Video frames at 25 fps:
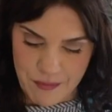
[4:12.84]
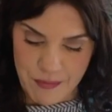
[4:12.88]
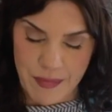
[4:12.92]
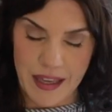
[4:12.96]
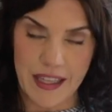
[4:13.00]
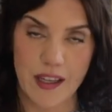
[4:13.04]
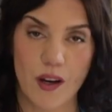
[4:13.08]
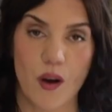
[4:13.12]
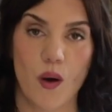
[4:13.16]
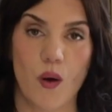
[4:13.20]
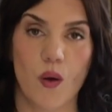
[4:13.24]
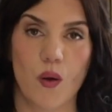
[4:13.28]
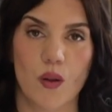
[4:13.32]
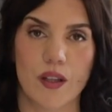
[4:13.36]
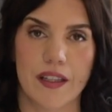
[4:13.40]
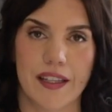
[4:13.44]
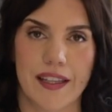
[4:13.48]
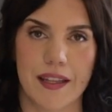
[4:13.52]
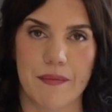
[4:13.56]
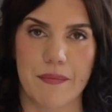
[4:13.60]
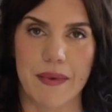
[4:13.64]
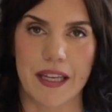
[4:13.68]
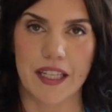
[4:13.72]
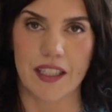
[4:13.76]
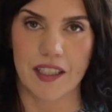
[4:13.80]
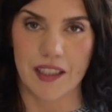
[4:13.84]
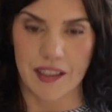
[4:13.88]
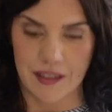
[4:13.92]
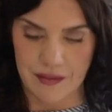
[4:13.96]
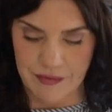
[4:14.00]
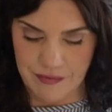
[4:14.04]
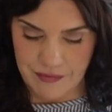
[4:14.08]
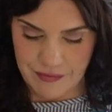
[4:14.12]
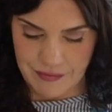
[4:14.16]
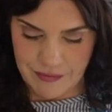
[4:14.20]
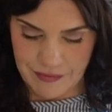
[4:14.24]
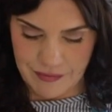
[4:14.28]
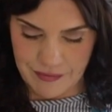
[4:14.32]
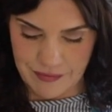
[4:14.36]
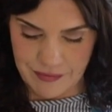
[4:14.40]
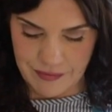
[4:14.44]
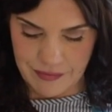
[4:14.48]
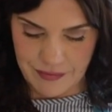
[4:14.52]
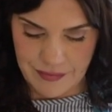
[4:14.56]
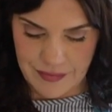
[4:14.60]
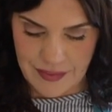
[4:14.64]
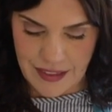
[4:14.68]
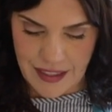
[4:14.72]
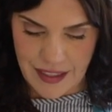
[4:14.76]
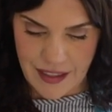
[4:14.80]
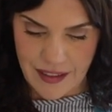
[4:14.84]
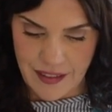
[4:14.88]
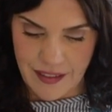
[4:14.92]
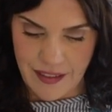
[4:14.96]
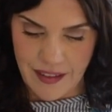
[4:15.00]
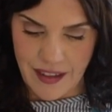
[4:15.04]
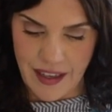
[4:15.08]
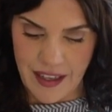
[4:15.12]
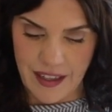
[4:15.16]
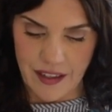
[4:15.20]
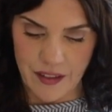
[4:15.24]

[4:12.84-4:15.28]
Make a hole in the middle and